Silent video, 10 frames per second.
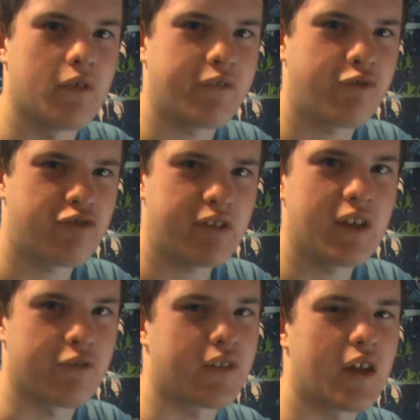three
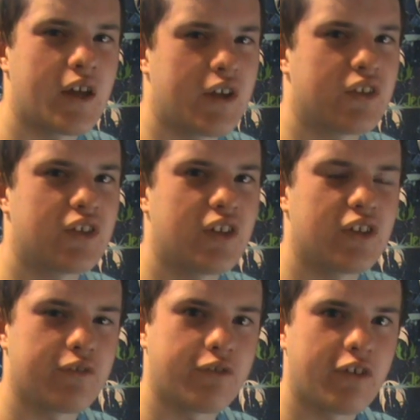of the
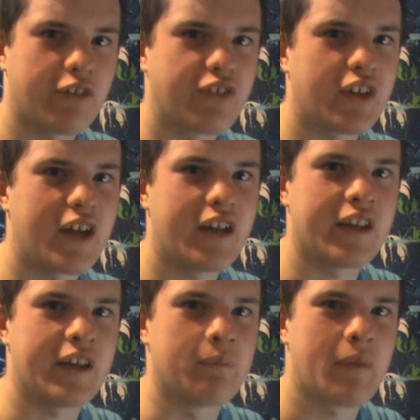season four
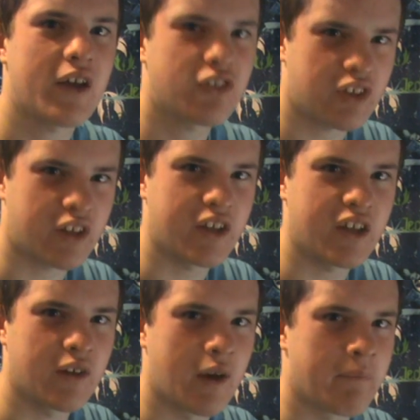finale,
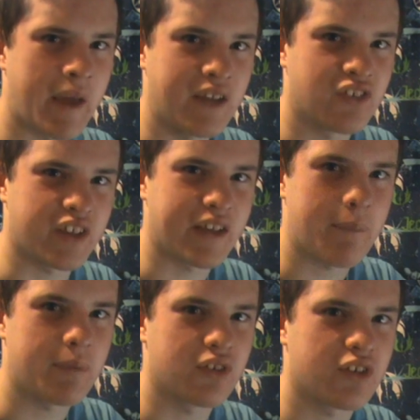Massacre, amazing
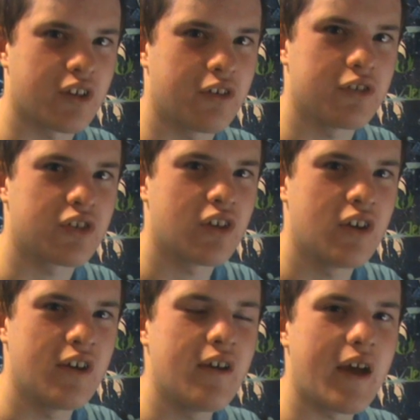episodes
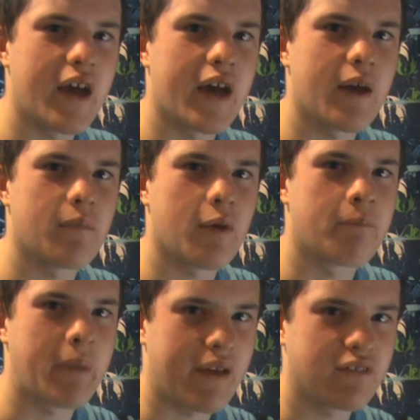um,
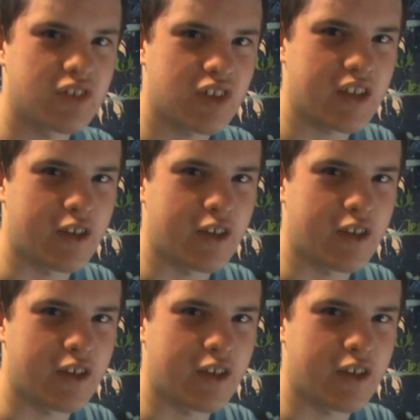Bounty.